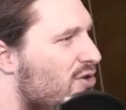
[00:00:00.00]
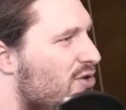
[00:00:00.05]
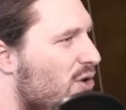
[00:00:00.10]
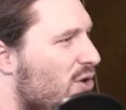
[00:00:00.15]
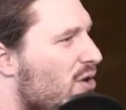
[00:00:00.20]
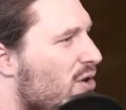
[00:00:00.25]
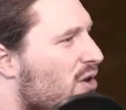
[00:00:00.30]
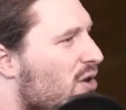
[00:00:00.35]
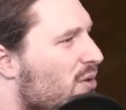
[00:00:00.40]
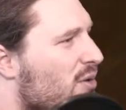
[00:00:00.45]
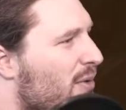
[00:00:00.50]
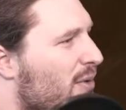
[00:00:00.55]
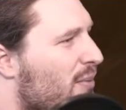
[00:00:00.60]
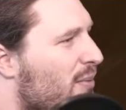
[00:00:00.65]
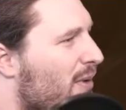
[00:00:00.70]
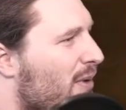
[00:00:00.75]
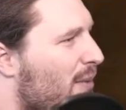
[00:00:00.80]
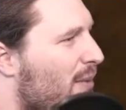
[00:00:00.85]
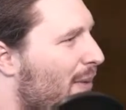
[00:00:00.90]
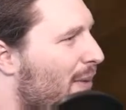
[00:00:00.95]
you a little bit
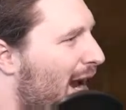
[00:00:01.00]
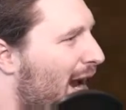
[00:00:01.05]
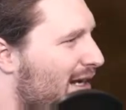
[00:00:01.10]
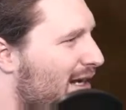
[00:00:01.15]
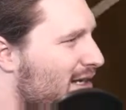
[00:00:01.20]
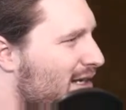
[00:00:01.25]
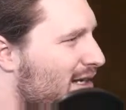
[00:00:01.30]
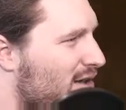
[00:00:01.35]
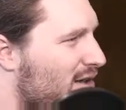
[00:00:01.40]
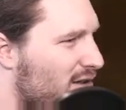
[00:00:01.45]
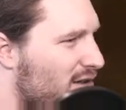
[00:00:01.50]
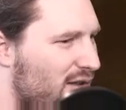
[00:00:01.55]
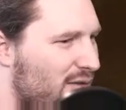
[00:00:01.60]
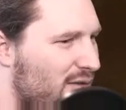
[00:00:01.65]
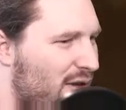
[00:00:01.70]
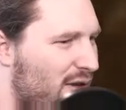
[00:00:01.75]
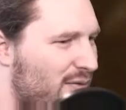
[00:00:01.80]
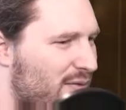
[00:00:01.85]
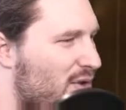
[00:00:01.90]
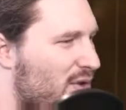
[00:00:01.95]
of the back here
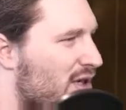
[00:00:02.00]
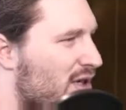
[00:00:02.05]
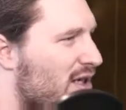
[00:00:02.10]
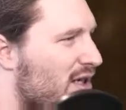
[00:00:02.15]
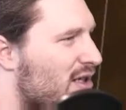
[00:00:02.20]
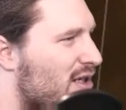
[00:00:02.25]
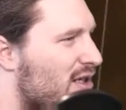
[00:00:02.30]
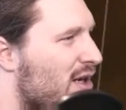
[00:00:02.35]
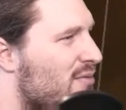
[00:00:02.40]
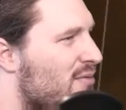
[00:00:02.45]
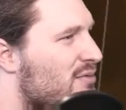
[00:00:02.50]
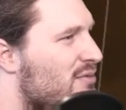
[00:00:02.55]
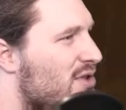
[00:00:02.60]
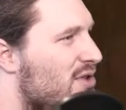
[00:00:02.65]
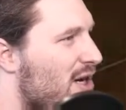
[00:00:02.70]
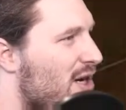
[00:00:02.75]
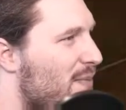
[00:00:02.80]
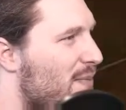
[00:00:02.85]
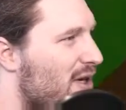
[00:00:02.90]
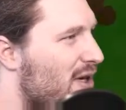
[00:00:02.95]
after you get done
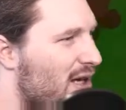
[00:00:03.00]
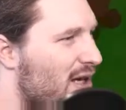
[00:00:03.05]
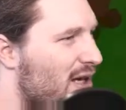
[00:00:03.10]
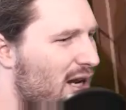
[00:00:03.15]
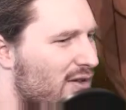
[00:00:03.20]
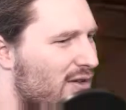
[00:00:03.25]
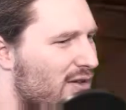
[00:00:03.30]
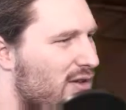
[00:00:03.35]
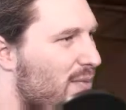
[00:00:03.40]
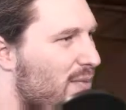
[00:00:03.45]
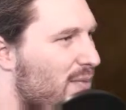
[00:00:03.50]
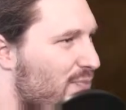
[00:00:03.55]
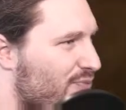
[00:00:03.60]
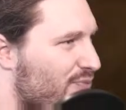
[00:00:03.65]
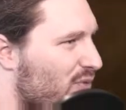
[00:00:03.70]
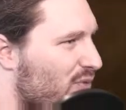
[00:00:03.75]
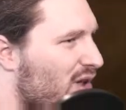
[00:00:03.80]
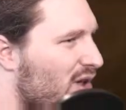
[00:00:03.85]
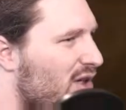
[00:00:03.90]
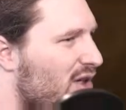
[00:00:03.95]
shaping it out.
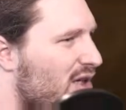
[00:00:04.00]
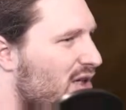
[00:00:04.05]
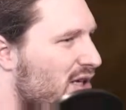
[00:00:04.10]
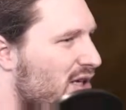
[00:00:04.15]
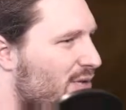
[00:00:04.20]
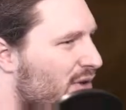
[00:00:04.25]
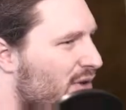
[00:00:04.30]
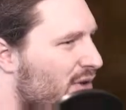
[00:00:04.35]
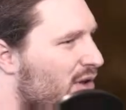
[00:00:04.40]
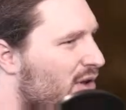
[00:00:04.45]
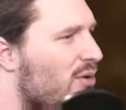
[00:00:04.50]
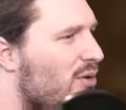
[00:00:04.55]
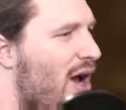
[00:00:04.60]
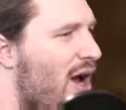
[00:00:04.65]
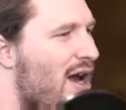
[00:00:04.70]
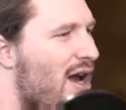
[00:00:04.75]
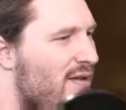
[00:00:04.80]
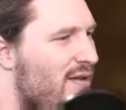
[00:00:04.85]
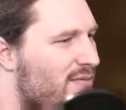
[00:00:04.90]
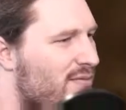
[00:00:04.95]
Here we go. I
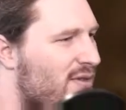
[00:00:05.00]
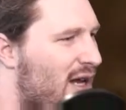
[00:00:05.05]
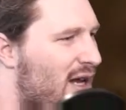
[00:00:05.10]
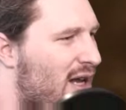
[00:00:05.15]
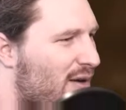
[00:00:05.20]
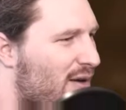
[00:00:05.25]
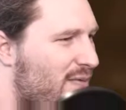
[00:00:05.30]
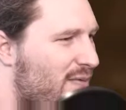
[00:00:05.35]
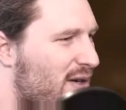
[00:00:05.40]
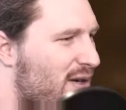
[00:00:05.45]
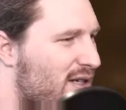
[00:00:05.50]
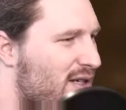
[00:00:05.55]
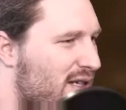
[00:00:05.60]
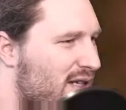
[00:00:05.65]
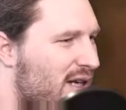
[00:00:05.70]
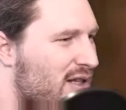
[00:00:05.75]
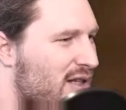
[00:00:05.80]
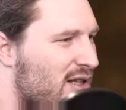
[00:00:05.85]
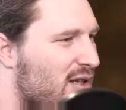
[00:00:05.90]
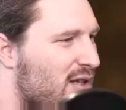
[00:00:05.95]
have now finished
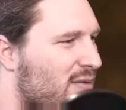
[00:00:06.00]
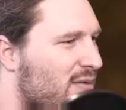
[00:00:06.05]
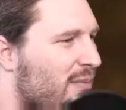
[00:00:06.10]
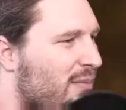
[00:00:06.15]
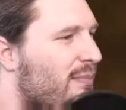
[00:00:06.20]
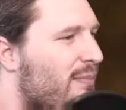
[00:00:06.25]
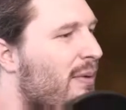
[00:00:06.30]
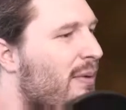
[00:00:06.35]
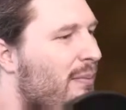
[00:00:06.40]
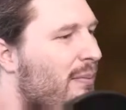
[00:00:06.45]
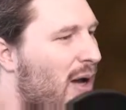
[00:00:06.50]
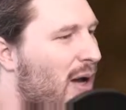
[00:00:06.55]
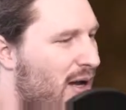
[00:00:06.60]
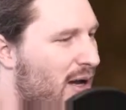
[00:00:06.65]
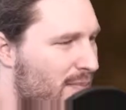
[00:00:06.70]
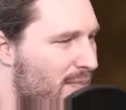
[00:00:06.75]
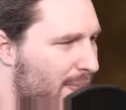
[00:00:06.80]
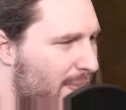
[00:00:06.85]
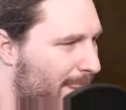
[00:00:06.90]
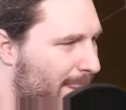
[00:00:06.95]
down the
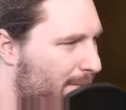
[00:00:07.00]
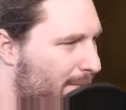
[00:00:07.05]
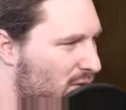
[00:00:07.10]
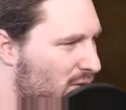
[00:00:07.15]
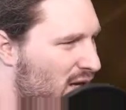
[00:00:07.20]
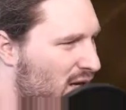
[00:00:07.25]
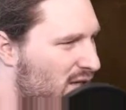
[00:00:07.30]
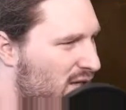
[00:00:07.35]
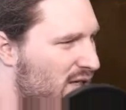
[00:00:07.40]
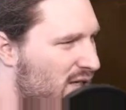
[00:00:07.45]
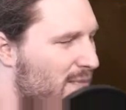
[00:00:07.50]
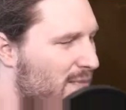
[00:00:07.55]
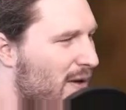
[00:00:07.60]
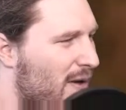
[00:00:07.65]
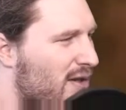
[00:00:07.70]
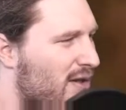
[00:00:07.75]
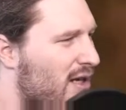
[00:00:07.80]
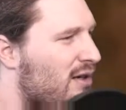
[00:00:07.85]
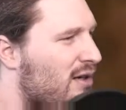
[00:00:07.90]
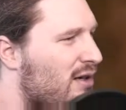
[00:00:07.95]
bottom, that shape out
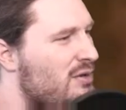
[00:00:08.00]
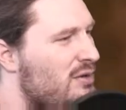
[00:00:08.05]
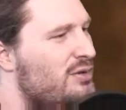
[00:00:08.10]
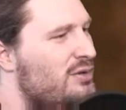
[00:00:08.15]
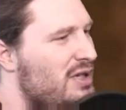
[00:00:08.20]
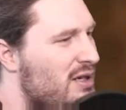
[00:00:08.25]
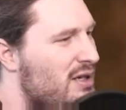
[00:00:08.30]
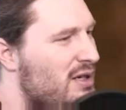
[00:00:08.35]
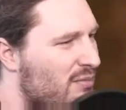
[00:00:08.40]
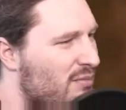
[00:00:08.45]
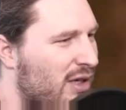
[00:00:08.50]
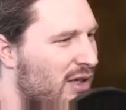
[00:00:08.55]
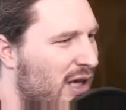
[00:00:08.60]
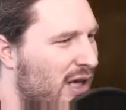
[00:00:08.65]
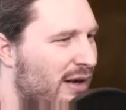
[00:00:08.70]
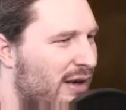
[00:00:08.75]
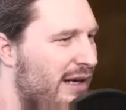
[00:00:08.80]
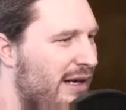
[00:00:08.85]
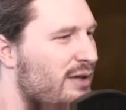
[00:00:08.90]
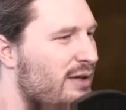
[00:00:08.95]
there. You'll see it when
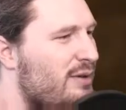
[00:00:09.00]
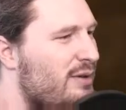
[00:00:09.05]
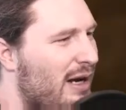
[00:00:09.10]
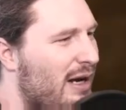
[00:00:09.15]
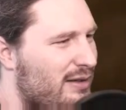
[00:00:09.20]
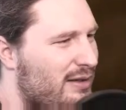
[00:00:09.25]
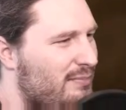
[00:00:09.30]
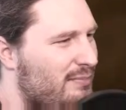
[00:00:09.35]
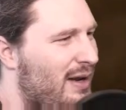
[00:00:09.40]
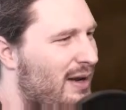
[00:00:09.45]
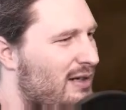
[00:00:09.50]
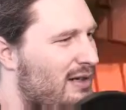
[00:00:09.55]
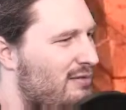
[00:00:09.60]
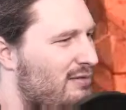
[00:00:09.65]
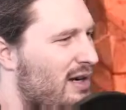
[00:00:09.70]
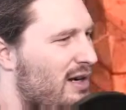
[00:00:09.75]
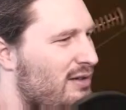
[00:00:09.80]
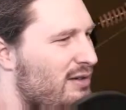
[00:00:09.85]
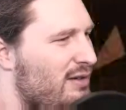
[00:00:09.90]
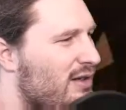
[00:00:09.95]
I go back
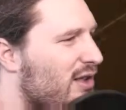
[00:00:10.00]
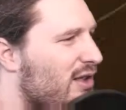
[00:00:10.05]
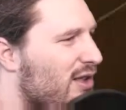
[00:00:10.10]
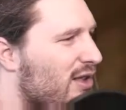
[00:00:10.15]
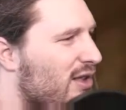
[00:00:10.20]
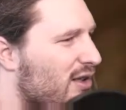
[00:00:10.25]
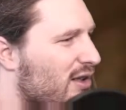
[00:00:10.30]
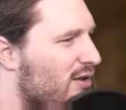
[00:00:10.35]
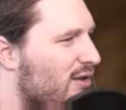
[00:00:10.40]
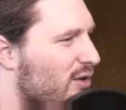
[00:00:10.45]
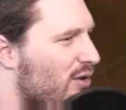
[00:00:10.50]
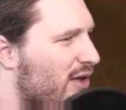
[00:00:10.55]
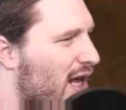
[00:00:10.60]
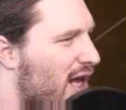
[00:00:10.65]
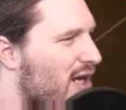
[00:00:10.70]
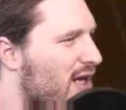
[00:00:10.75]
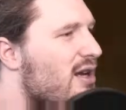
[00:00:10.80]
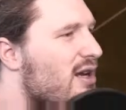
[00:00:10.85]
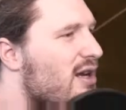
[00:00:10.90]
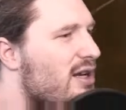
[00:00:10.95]
around to look at
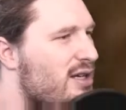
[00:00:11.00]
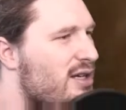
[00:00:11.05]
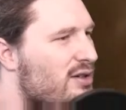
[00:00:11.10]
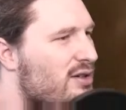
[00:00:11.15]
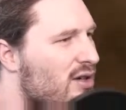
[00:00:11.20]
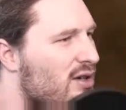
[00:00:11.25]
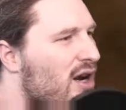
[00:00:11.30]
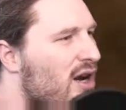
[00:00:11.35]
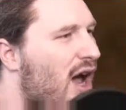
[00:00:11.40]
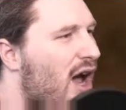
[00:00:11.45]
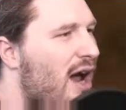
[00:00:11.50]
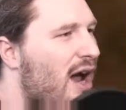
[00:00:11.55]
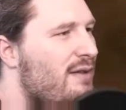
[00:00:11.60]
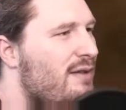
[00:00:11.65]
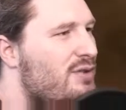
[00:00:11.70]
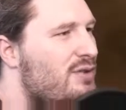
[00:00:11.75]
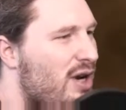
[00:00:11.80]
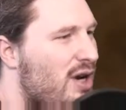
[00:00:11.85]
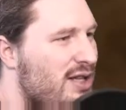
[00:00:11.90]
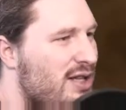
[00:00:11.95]
it. Here I have
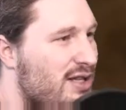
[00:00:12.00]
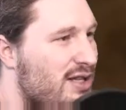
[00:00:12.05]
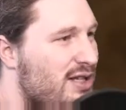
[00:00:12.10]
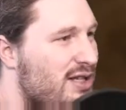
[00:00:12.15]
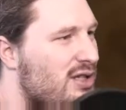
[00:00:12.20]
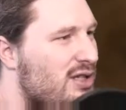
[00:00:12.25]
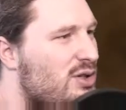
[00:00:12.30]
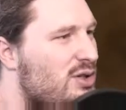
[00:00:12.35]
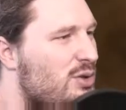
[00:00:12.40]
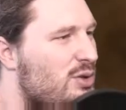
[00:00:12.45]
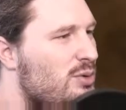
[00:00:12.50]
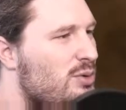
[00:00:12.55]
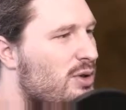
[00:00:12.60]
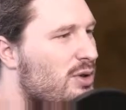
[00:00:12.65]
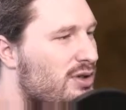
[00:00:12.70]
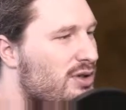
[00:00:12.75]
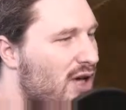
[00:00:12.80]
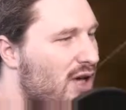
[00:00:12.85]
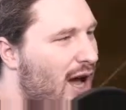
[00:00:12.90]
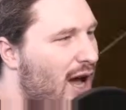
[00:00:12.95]
transitioned to the
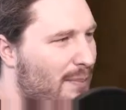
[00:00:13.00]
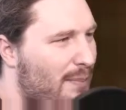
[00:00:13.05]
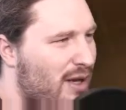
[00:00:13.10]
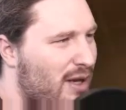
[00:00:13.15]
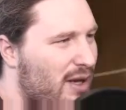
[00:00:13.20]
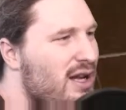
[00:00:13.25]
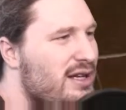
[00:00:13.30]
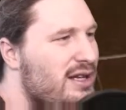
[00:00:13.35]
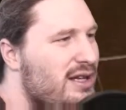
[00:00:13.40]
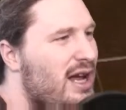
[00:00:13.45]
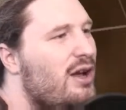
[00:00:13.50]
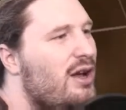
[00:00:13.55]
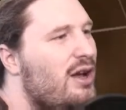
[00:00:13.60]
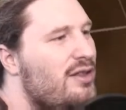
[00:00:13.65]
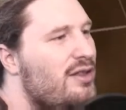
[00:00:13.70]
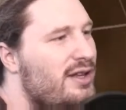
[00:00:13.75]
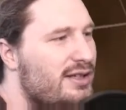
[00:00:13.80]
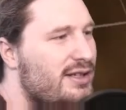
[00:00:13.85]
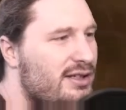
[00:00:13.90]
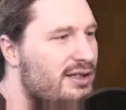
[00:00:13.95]
top. Now,
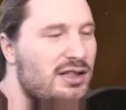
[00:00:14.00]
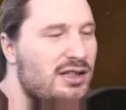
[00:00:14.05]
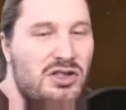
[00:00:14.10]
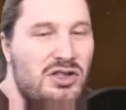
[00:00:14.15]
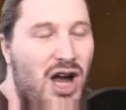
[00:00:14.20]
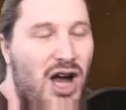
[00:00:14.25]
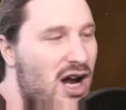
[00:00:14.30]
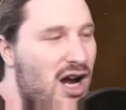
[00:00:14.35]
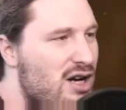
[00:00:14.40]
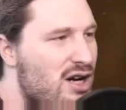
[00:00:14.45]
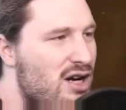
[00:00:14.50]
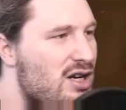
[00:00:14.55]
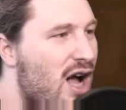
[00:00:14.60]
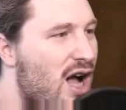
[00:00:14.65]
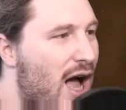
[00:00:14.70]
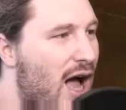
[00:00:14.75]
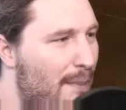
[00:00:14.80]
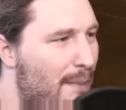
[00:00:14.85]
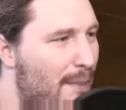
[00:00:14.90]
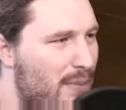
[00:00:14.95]
this is the entire
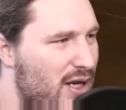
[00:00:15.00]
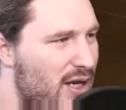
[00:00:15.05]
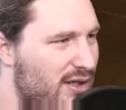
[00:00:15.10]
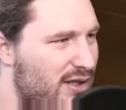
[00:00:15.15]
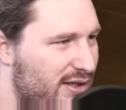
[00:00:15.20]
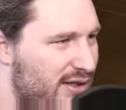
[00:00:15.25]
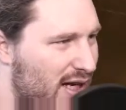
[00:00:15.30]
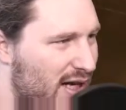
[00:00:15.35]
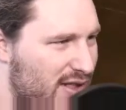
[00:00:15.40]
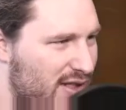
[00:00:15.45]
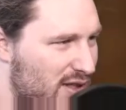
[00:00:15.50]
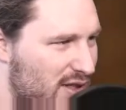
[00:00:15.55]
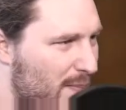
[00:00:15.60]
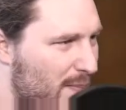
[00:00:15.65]
cockpit section